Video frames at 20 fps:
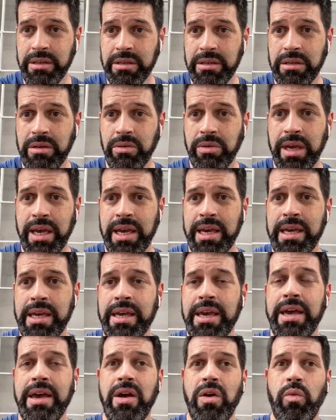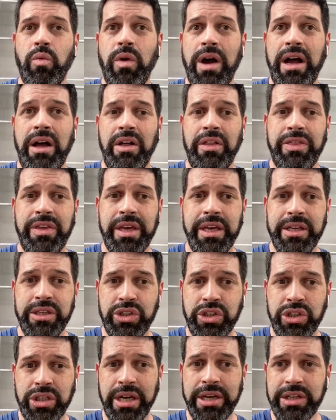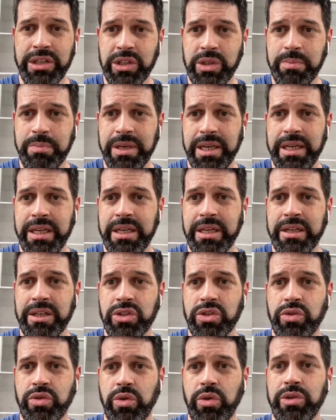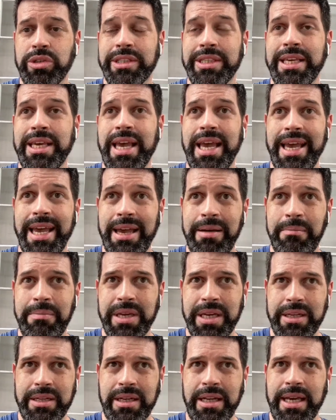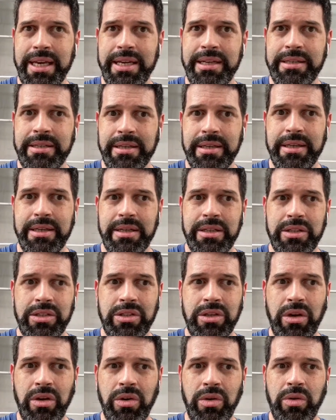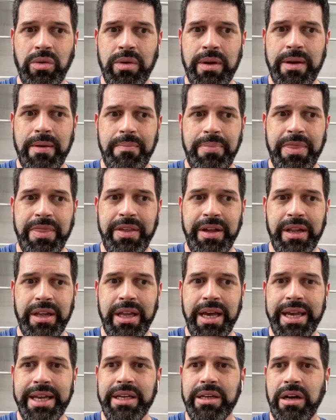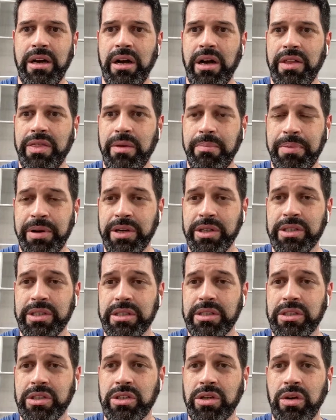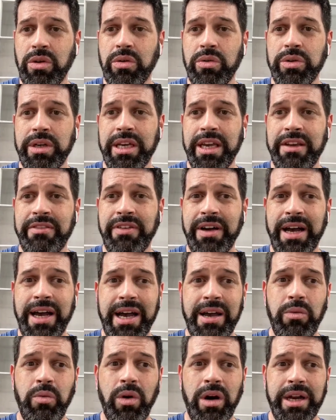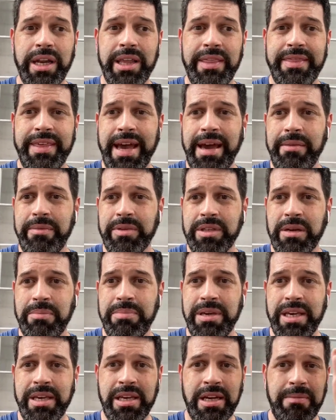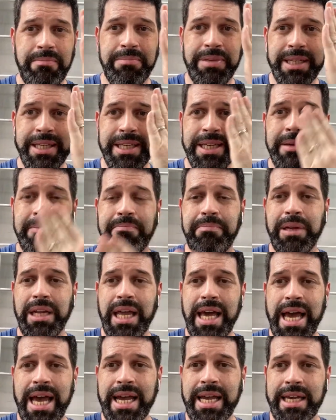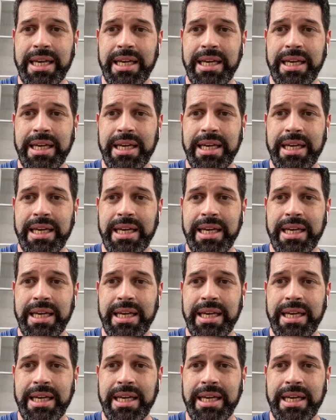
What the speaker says: okay? While the shutter speed controls the ambient light, so the light on the person. So if I wanted that to be completely black